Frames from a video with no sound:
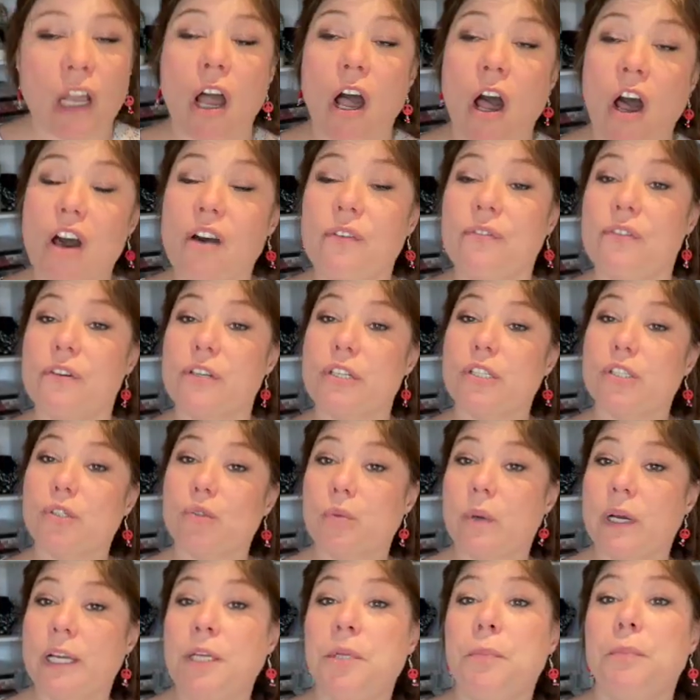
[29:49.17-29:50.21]
offers
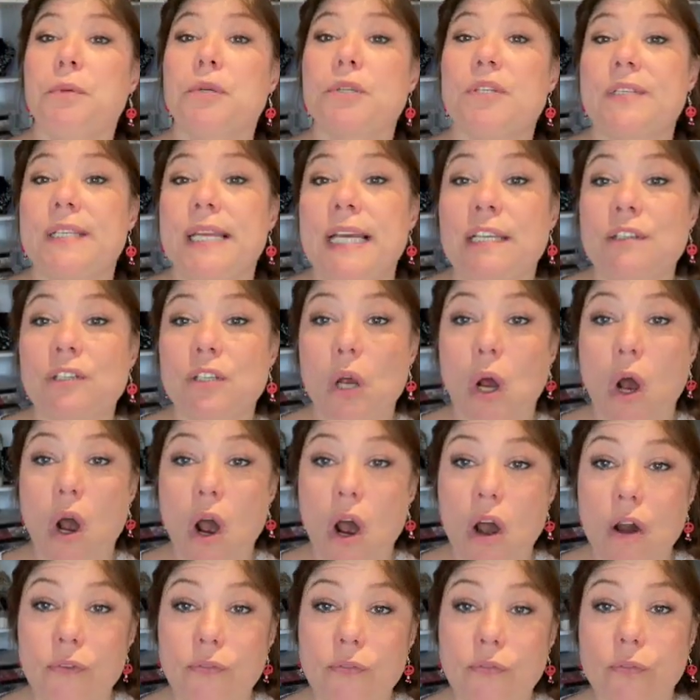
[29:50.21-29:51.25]
20%
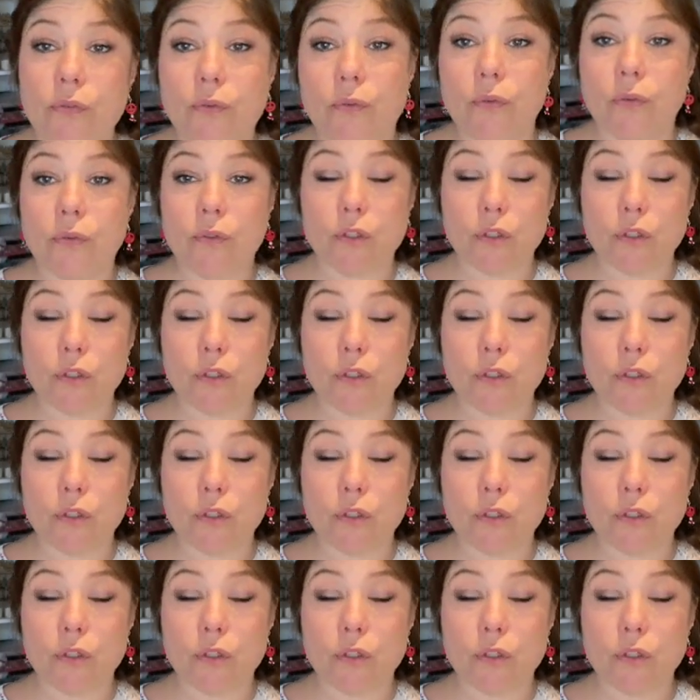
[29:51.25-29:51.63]
off